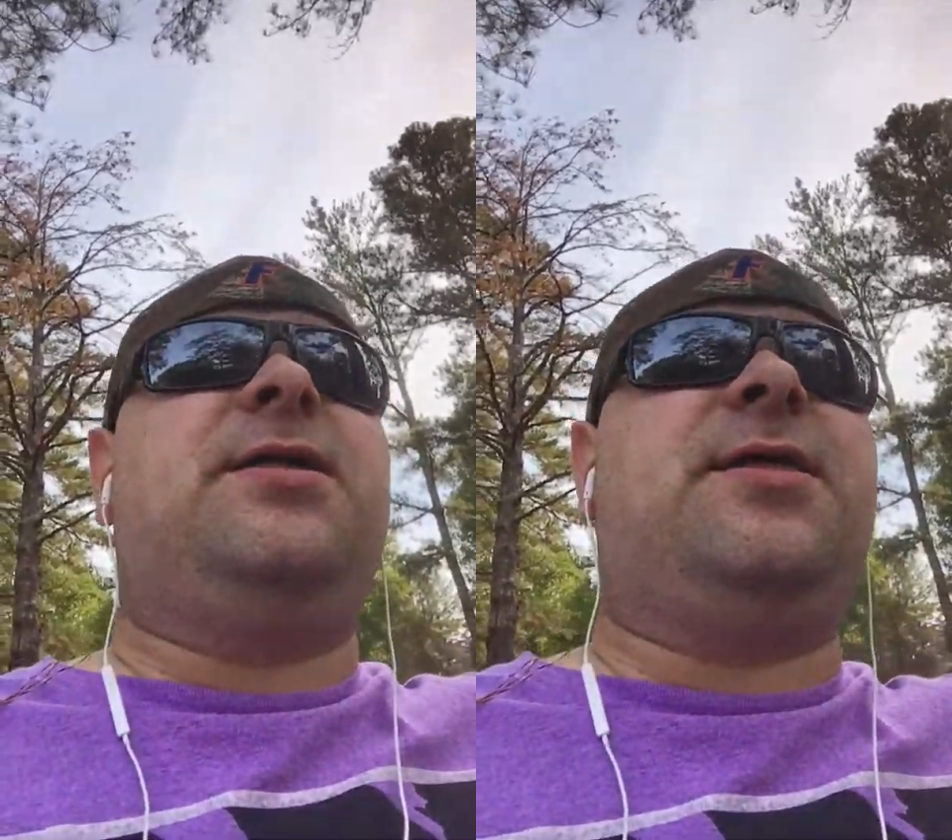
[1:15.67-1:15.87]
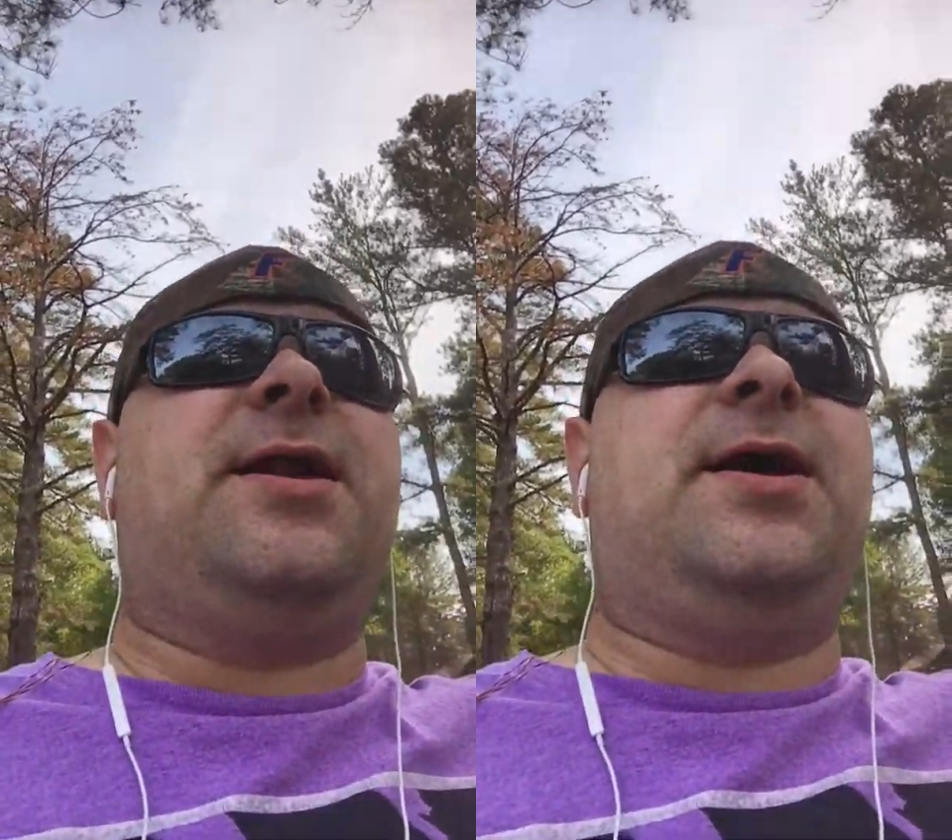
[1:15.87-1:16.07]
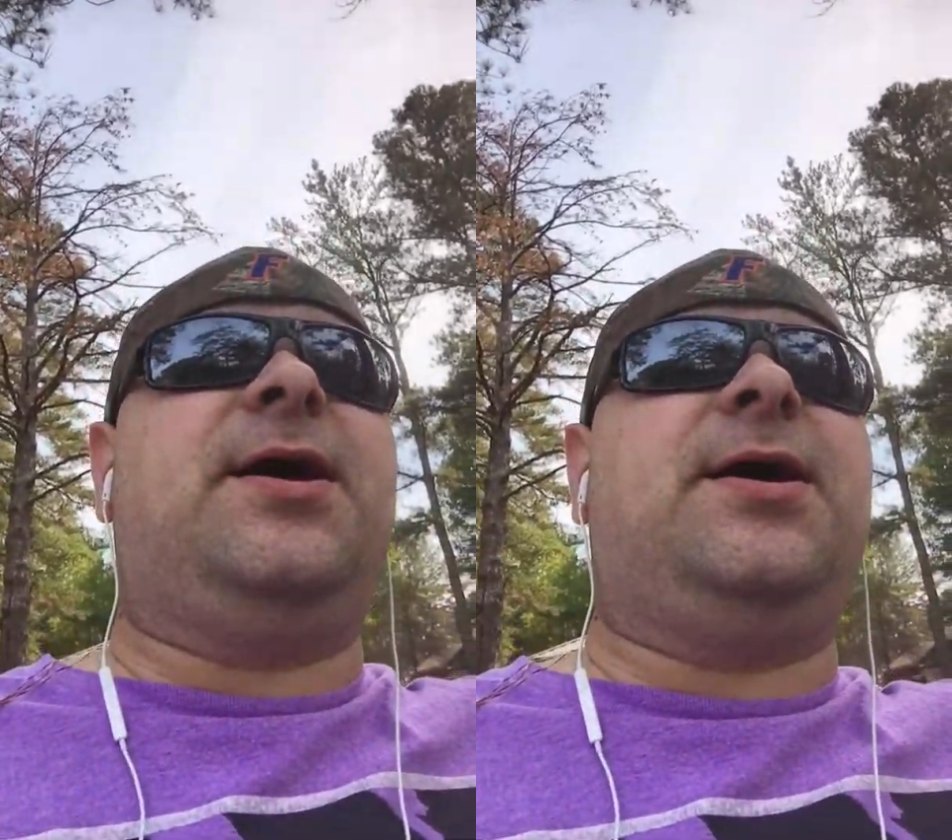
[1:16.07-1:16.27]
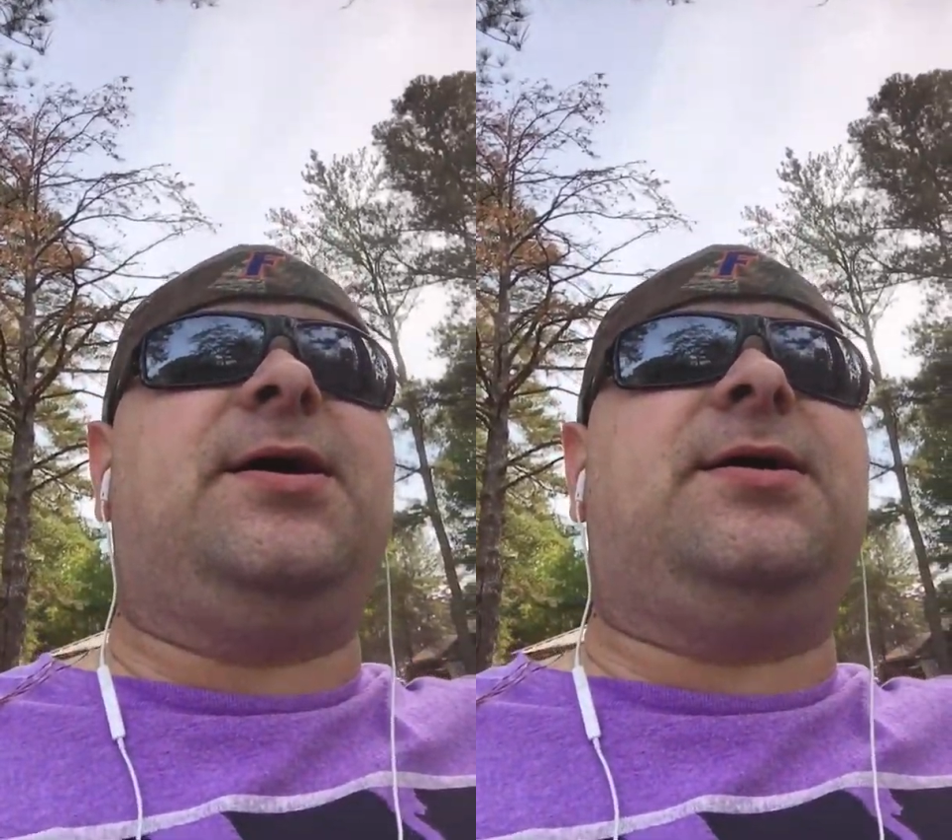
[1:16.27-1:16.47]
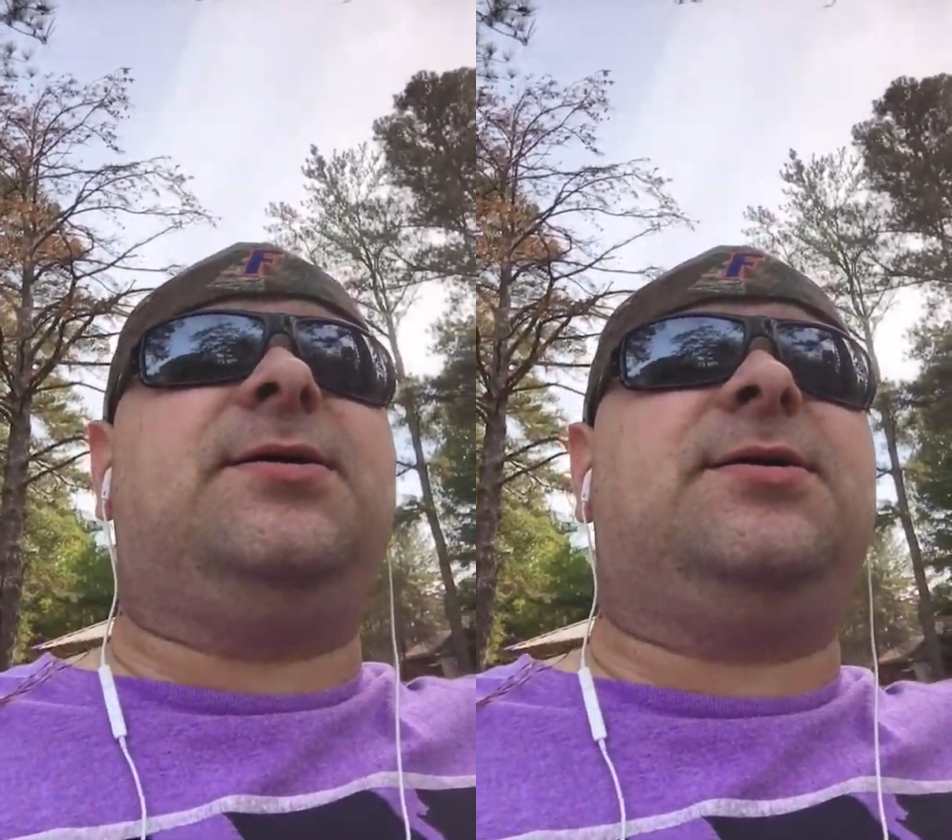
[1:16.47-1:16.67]
that
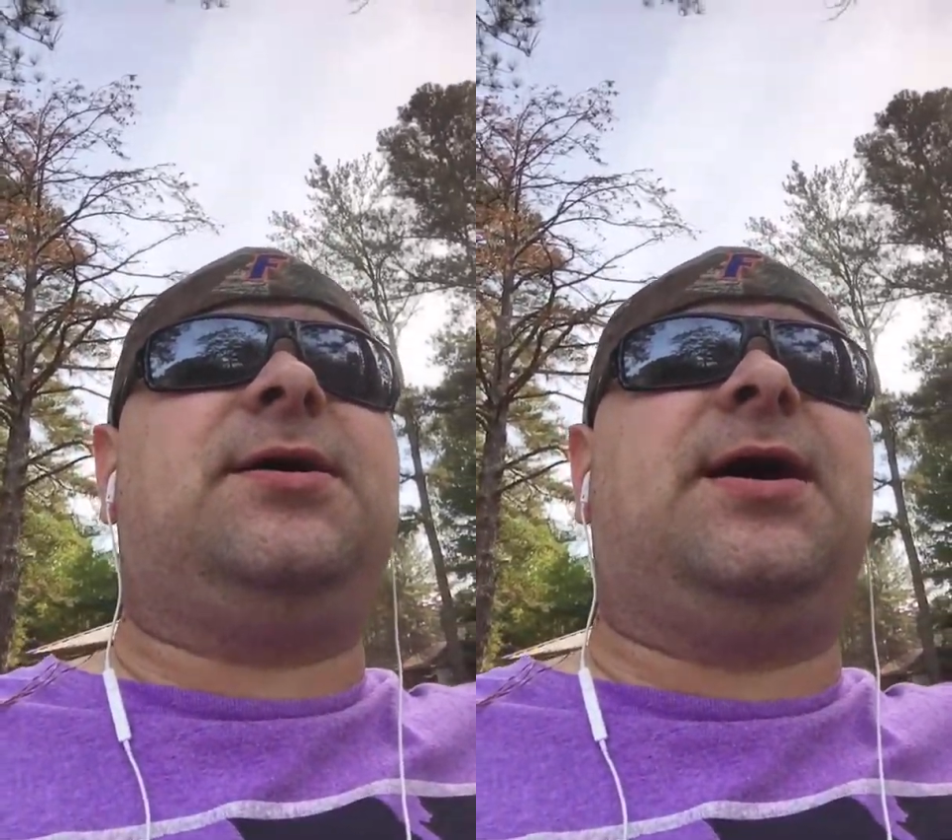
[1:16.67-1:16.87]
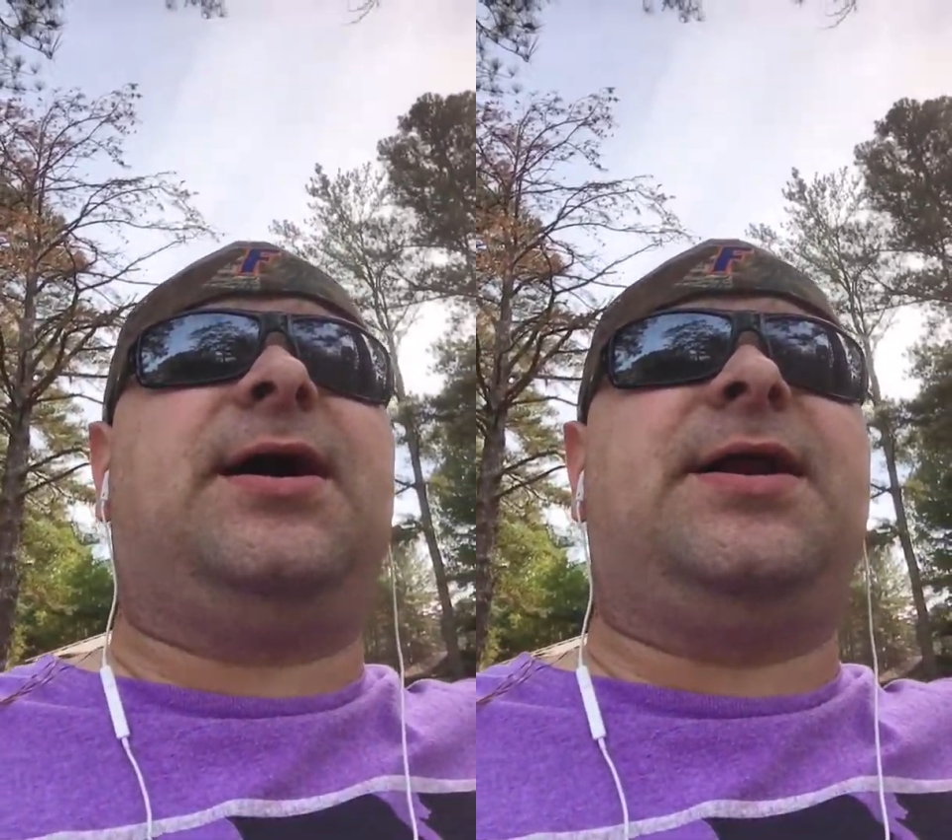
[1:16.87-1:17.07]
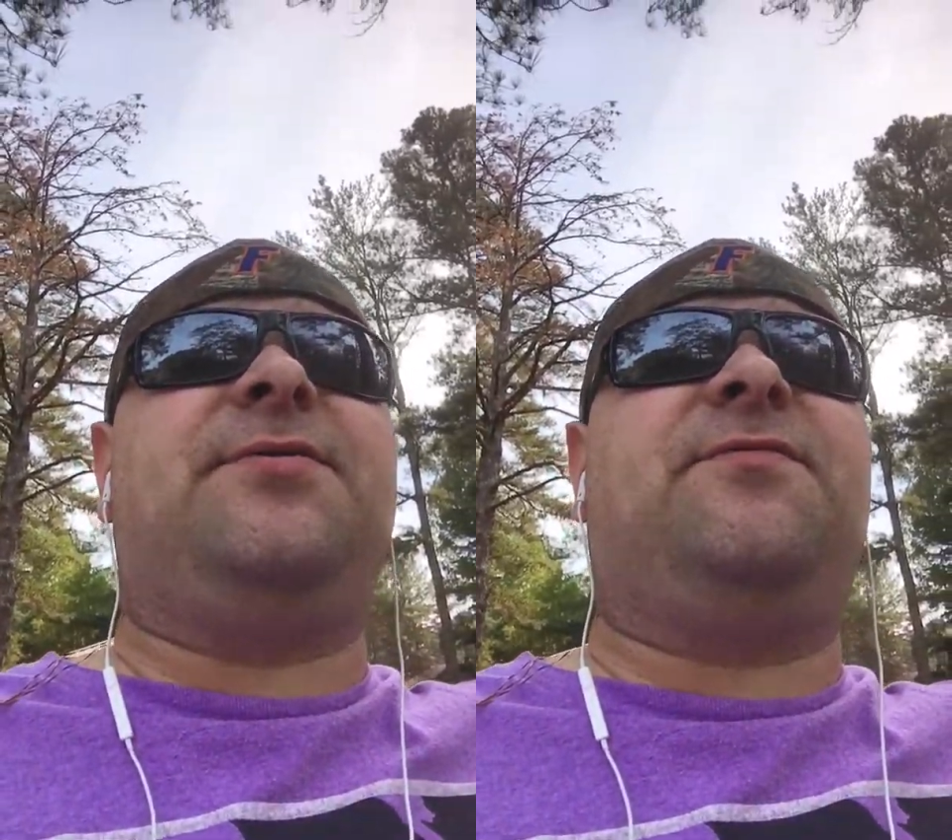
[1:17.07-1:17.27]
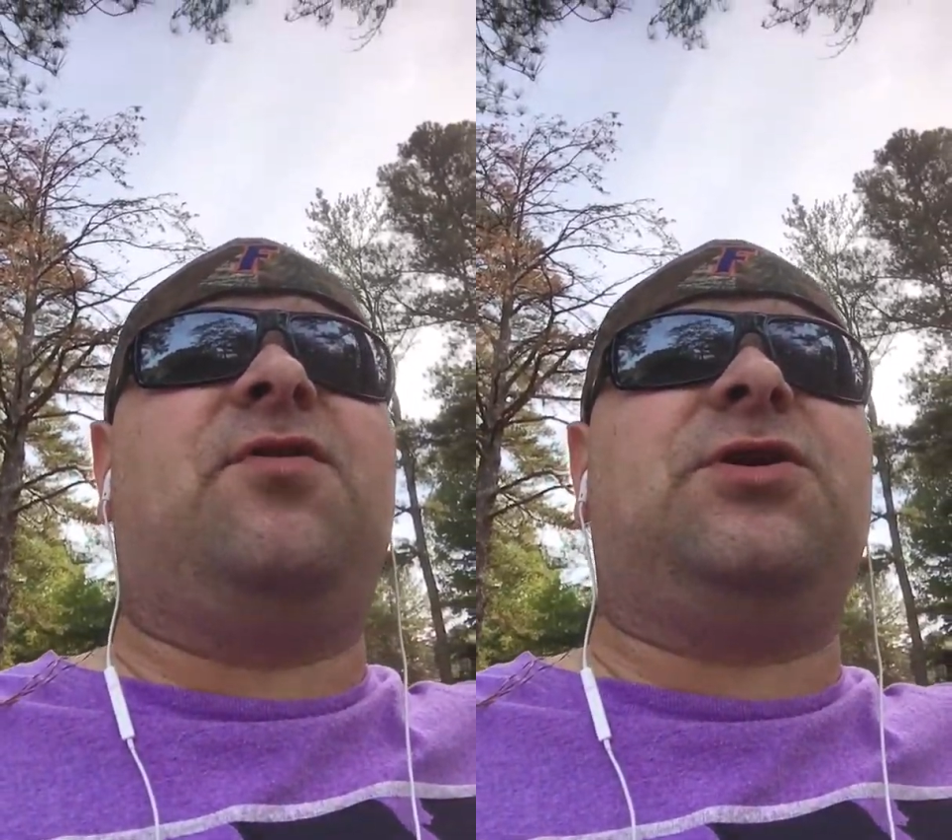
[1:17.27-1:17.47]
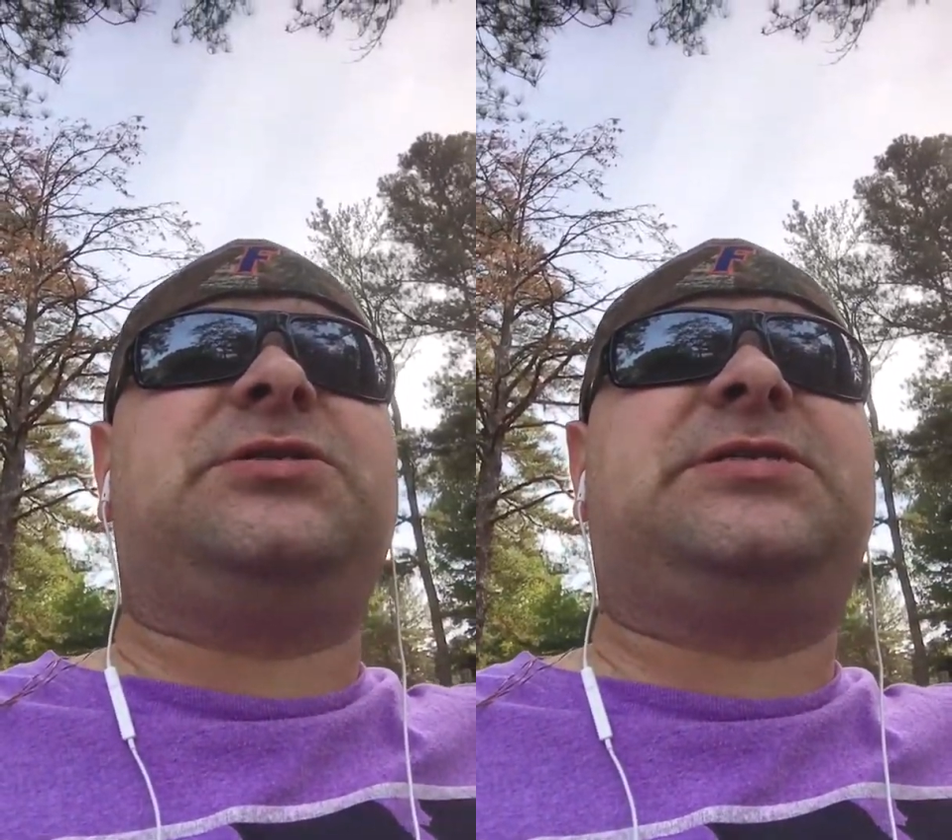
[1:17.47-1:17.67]
I got
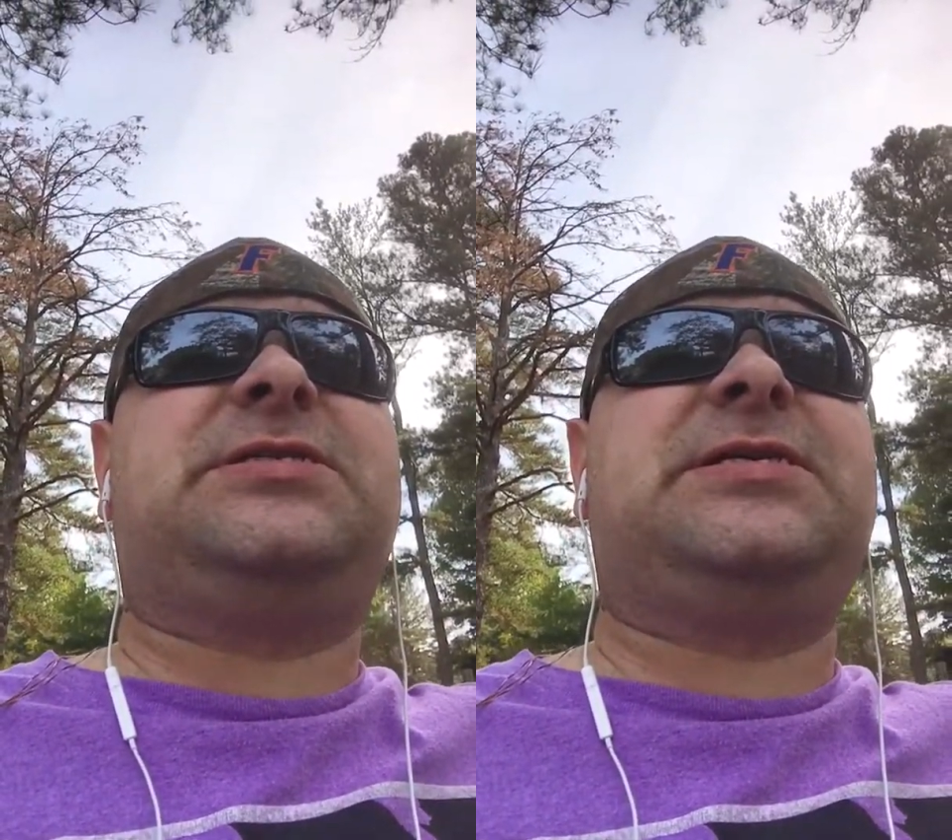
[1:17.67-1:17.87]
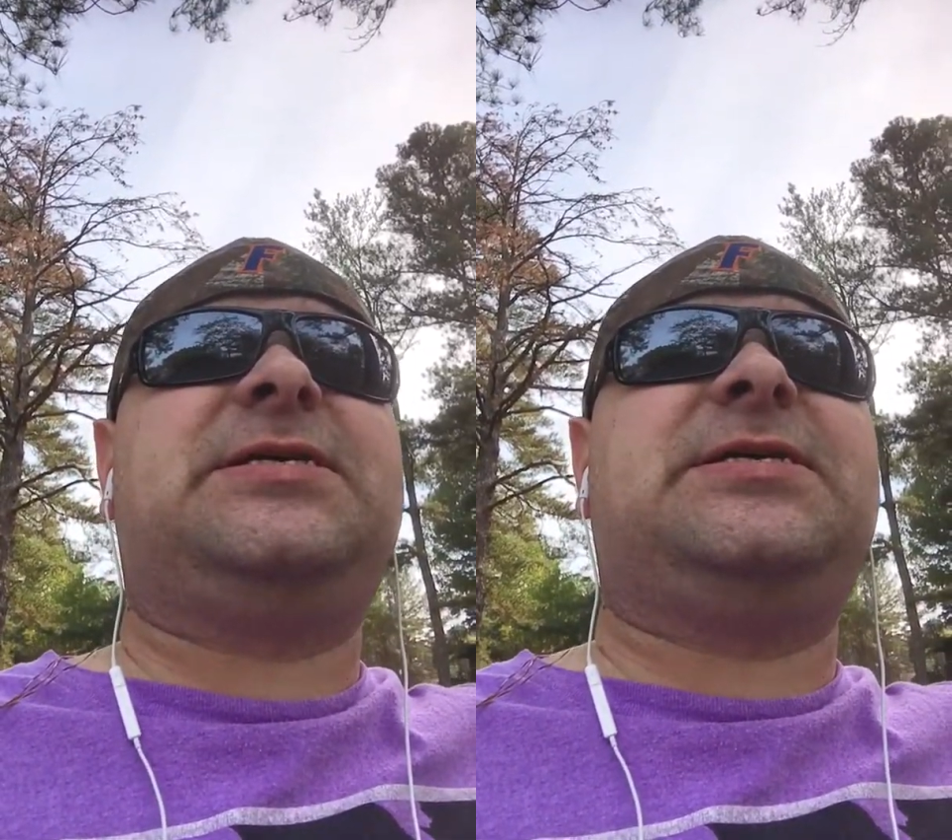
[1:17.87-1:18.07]
divorced